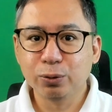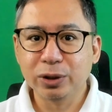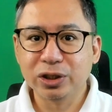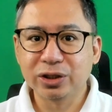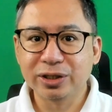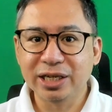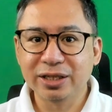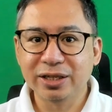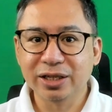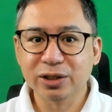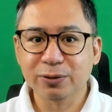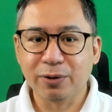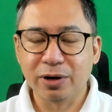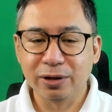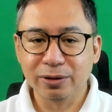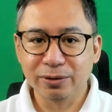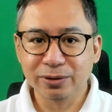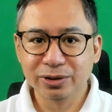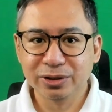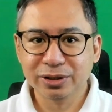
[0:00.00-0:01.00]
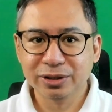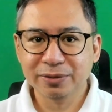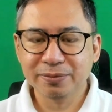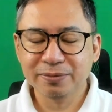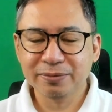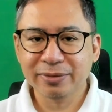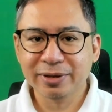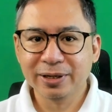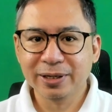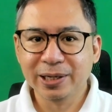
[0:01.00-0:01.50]
which read as follows
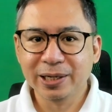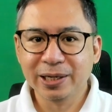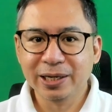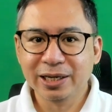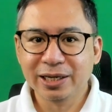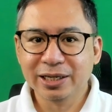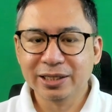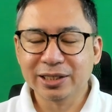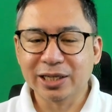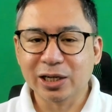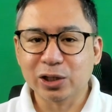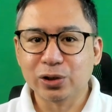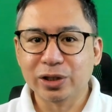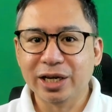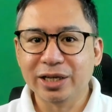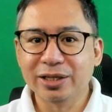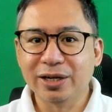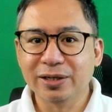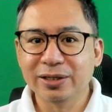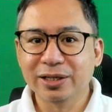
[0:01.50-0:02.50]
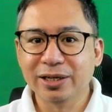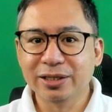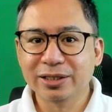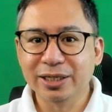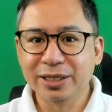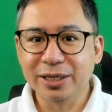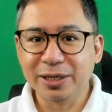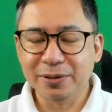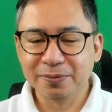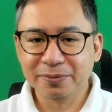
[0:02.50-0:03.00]
Section 8,
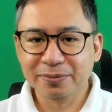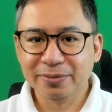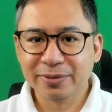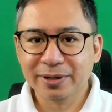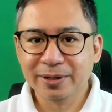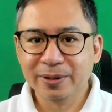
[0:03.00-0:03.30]
Article 3